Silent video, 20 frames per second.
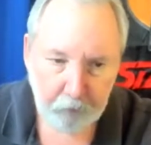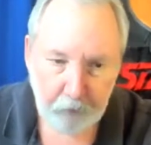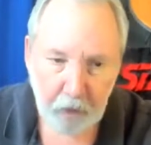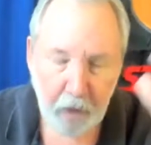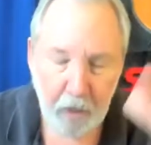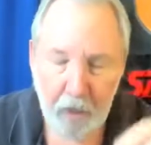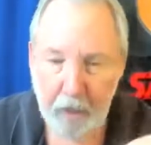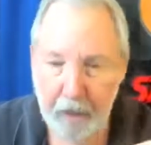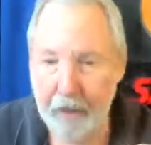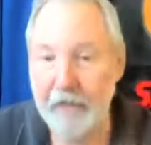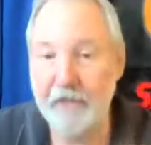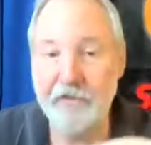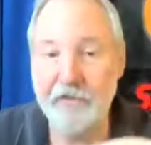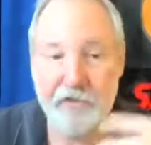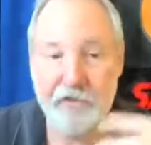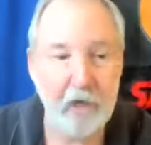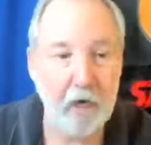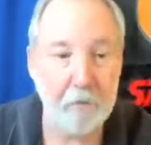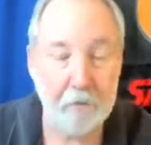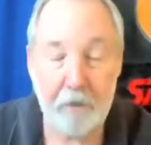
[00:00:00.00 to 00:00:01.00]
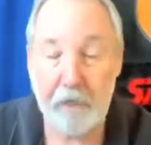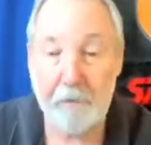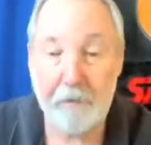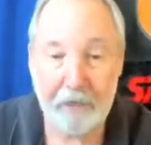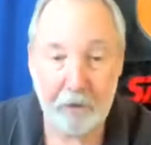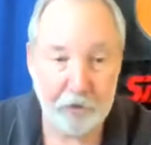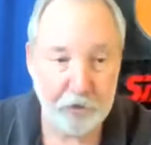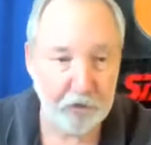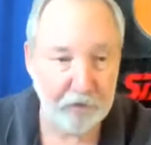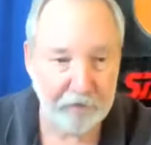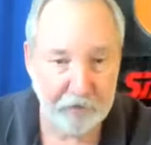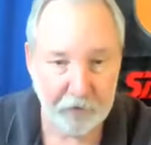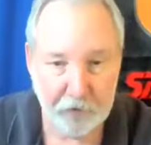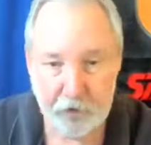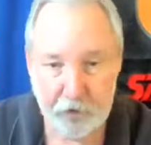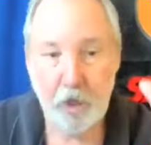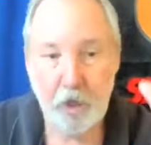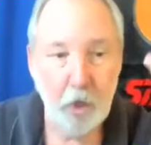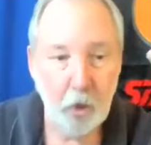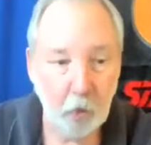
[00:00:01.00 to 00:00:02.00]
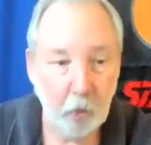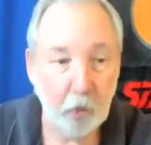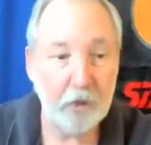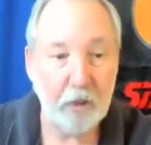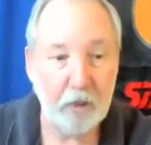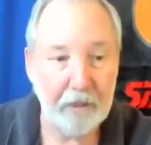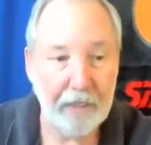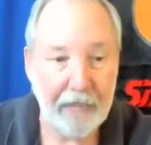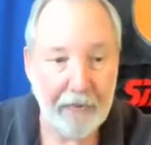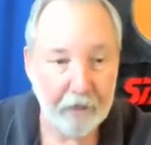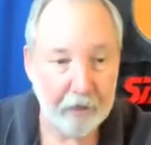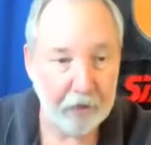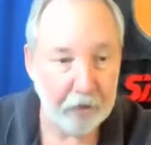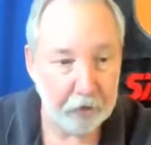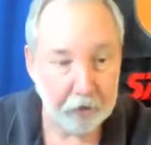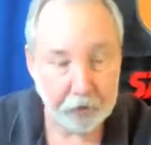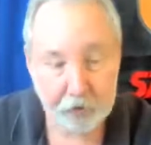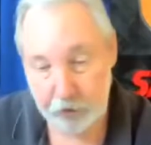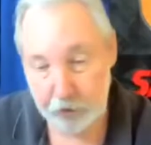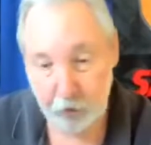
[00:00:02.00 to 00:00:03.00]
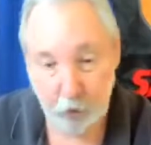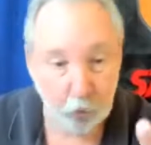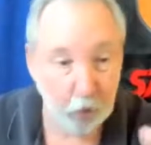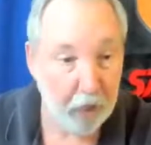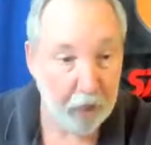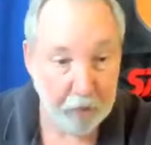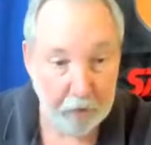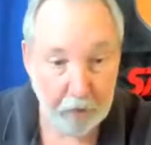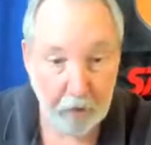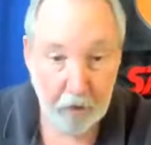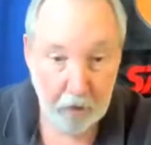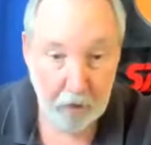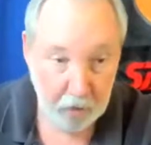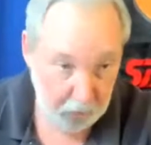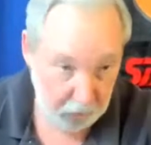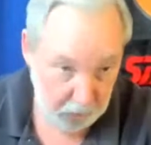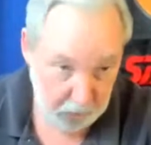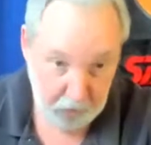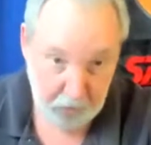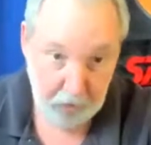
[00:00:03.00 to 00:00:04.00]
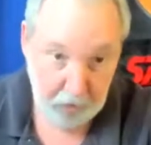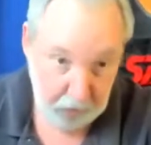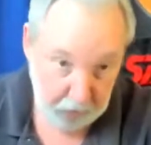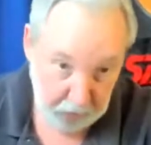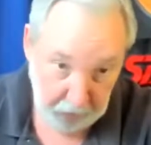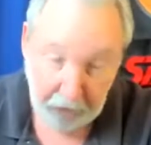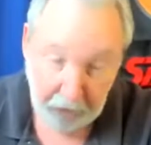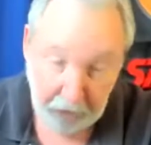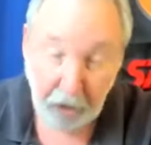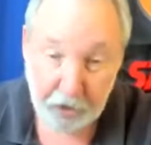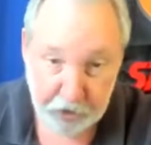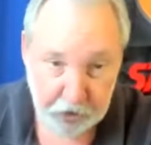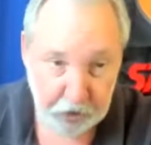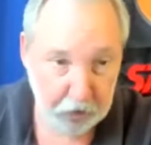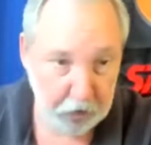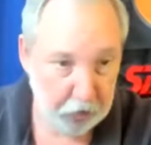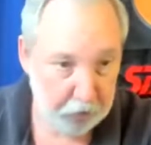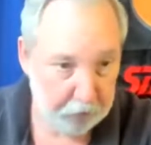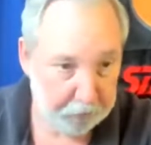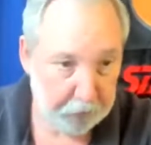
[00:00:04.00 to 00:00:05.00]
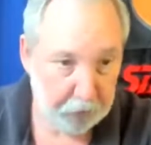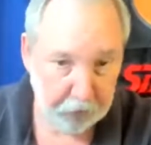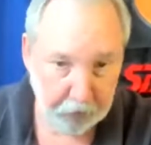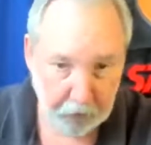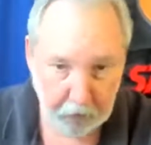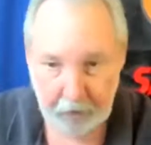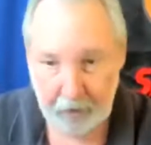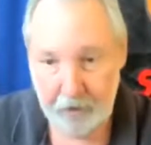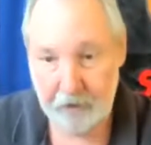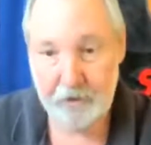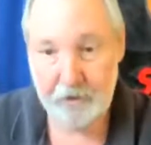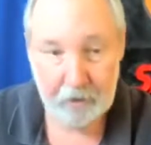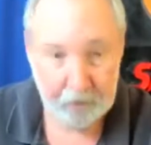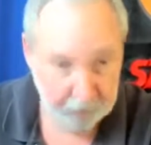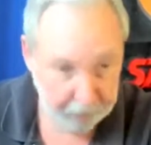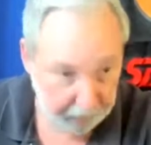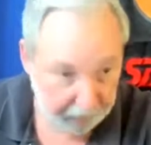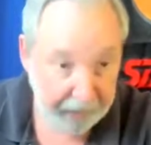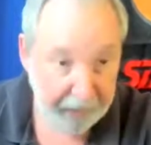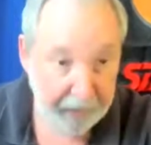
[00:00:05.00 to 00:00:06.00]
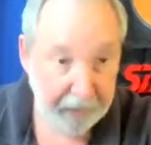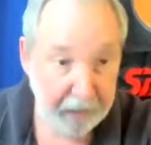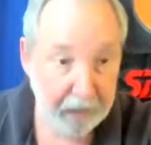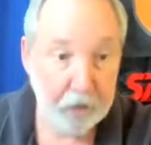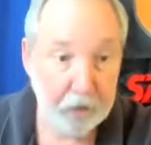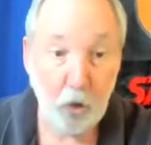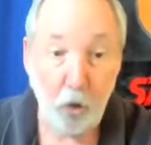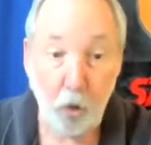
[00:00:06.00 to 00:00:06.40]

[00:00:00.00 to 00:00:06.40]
Uh, and some email servers will allow you to run unsecure protocols and